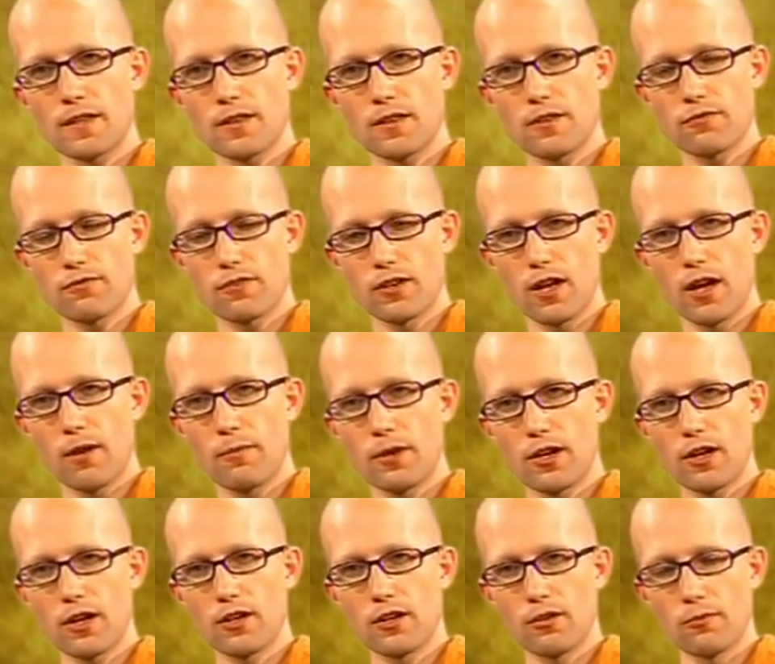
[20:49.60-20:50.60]
the
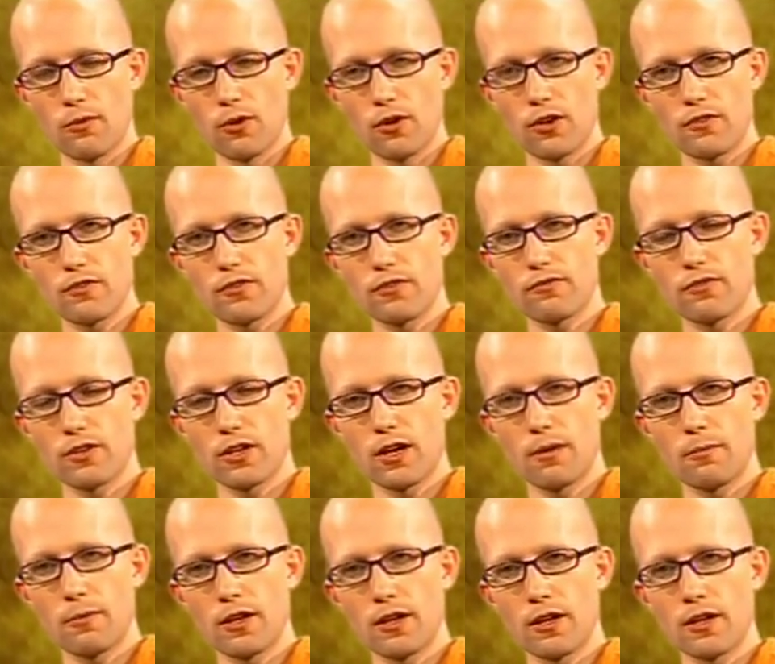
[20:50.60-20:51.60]
phenomenon and more of the
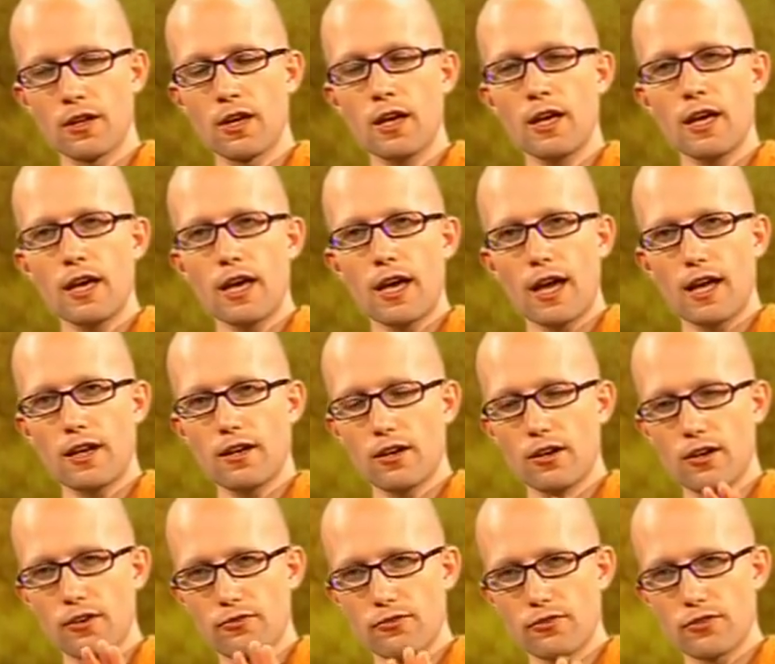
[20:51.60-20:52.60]
phenomenon, and
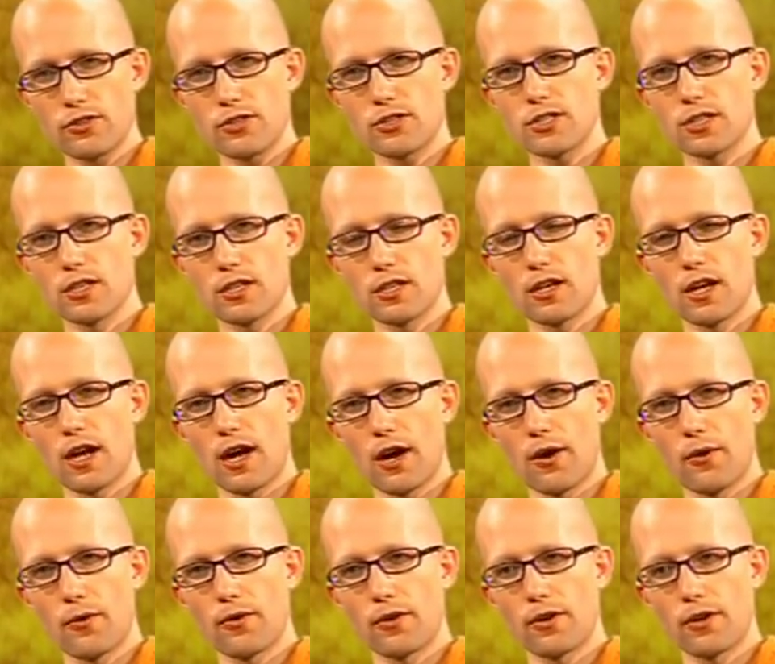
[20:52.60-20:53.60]
our aversion,
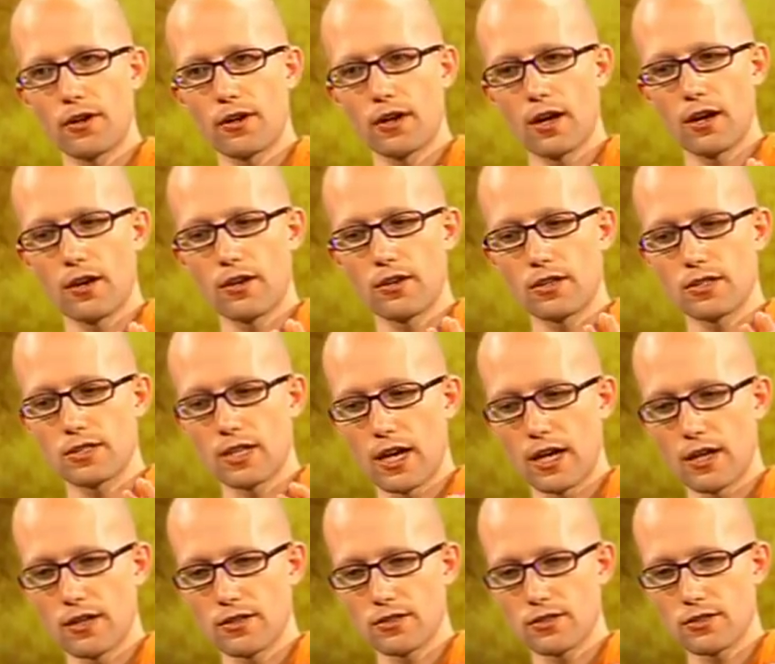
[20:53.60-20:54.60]
our, our
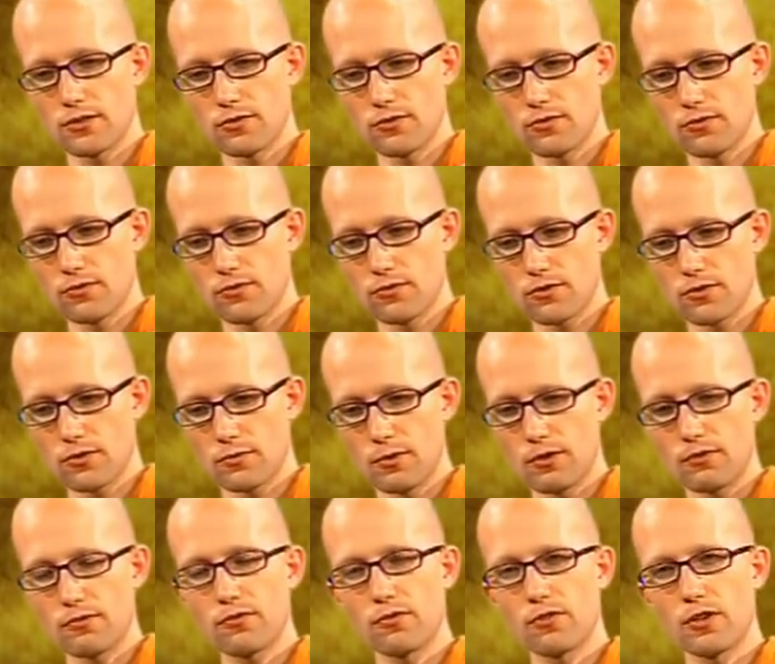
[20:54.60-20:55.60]
desire to, to
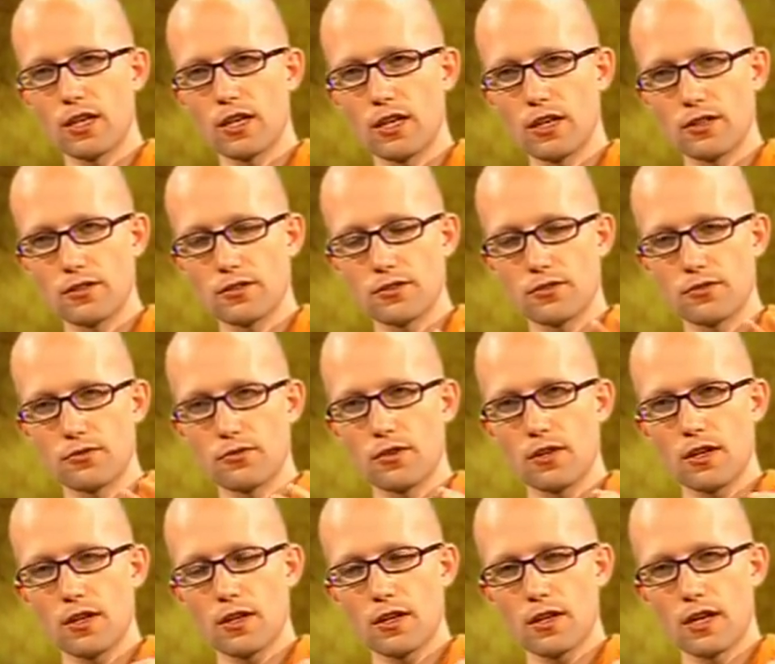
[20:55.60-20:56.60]
be free, to
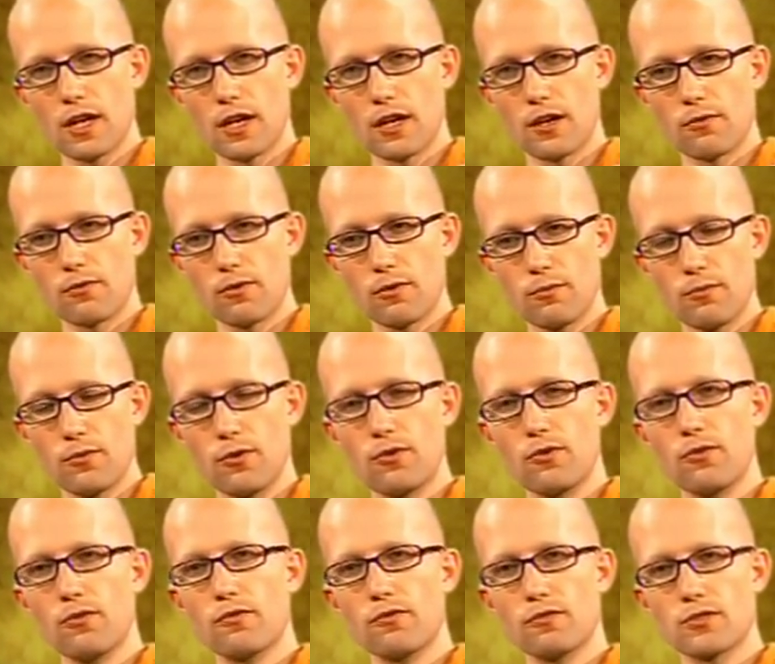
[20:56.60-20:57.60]
uh,
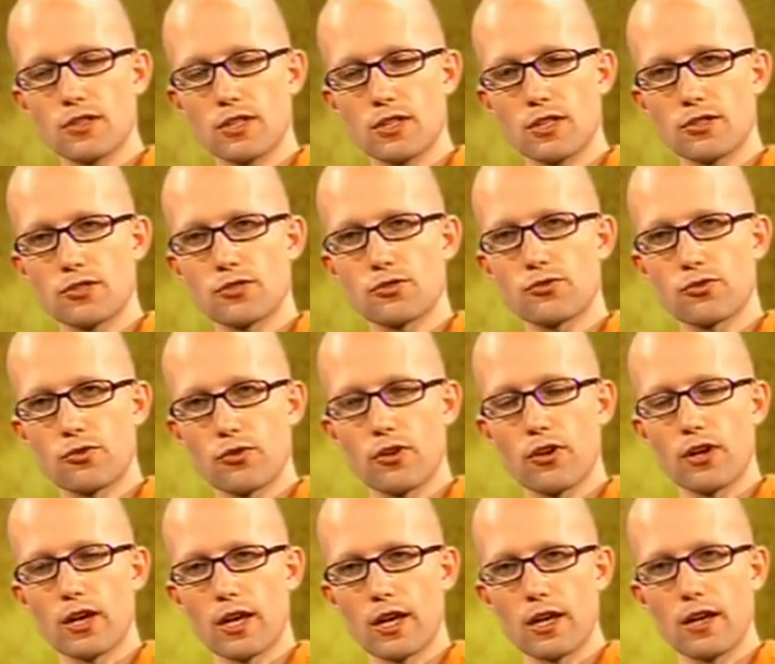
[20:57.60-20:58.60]
remove, to
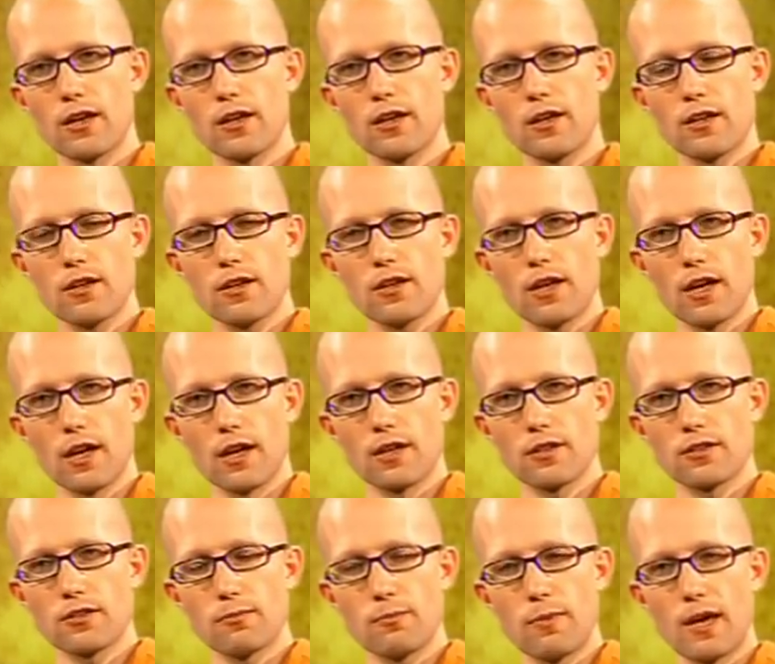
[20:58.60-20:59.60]
destroy, uh,
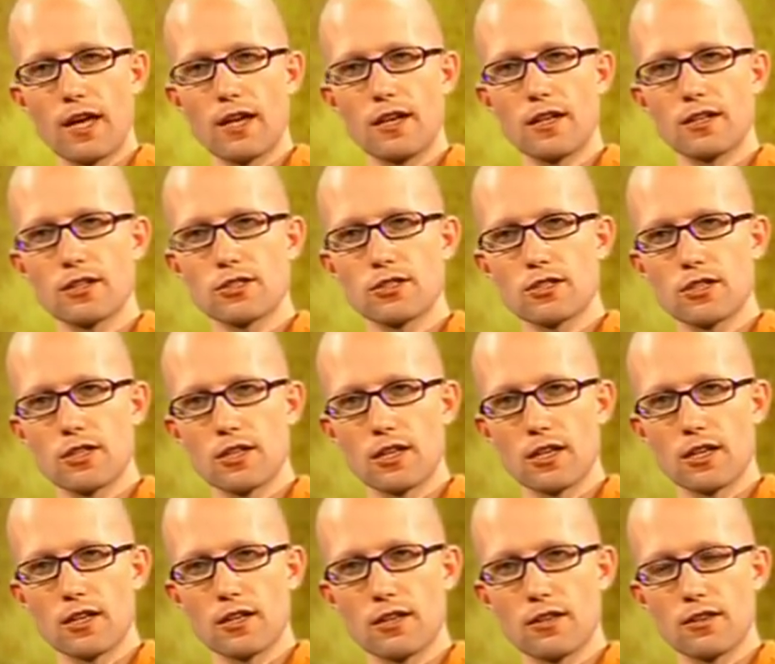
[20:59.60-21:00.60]
to banish
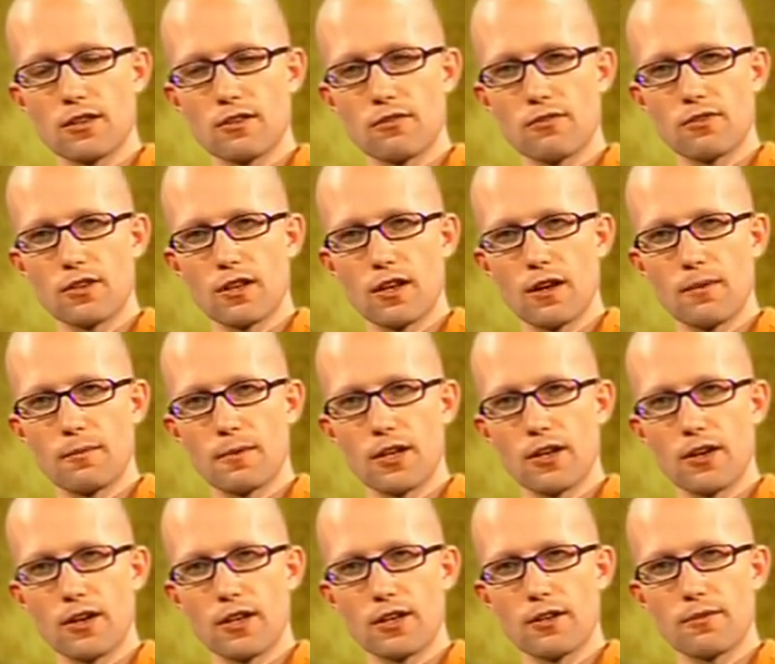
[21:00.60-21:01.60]
the, the
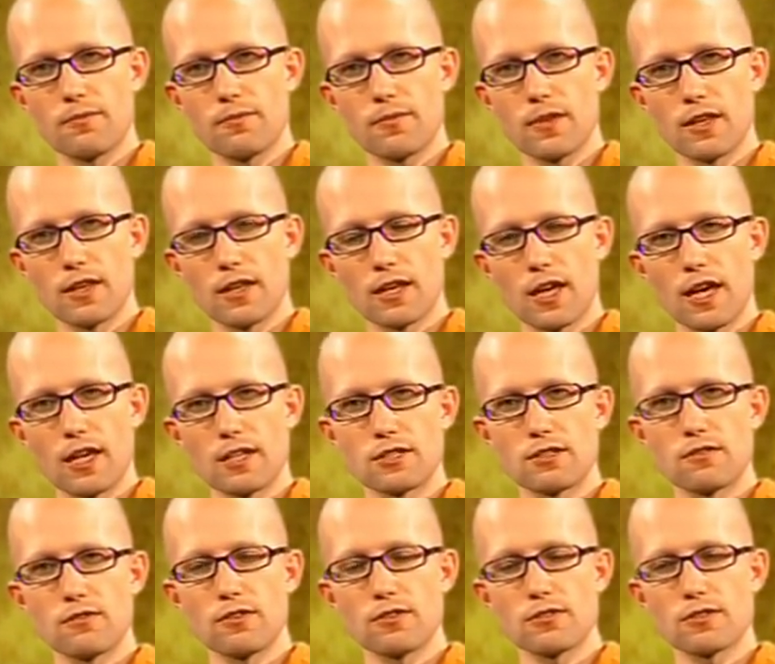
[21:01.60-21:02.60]
phenomenon, in the
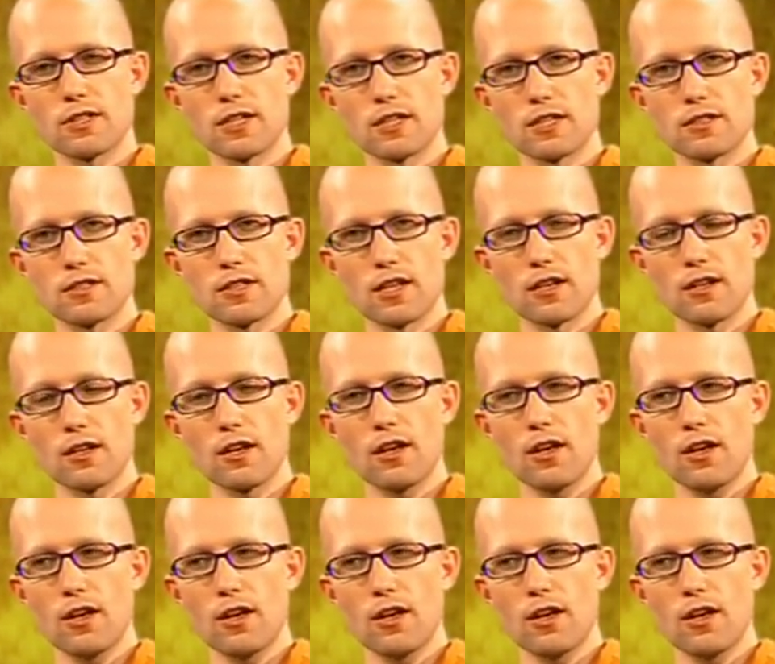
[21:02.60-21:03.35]
case of those things that